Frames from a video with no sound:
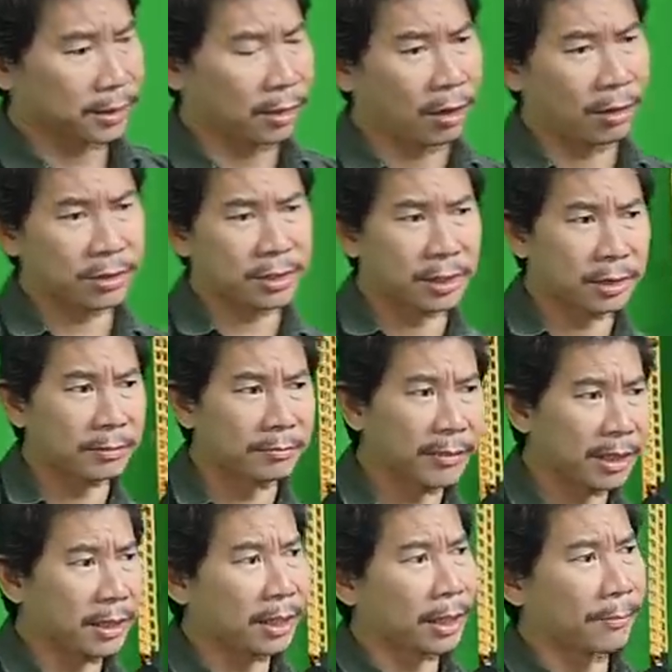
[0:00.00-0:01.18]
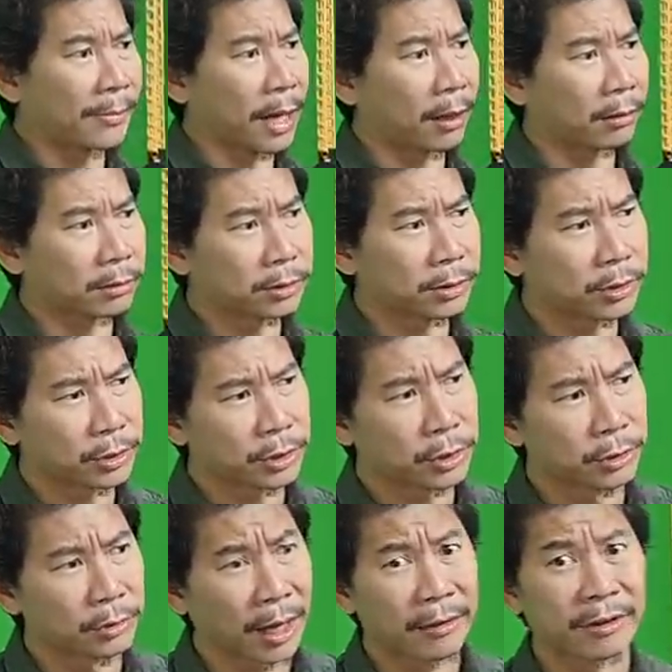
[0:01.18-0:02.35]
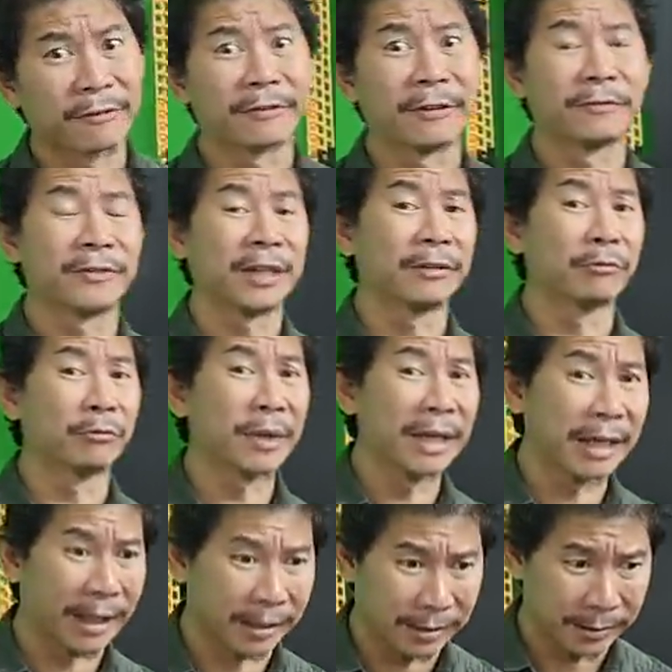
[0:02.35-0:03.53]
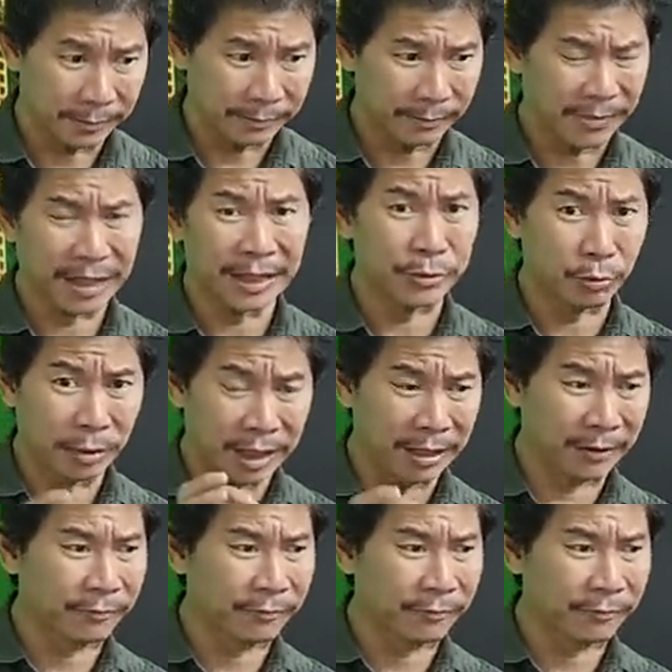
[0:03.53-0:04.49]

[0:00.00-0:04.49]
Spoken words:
costed me about 250 ringgit. It's really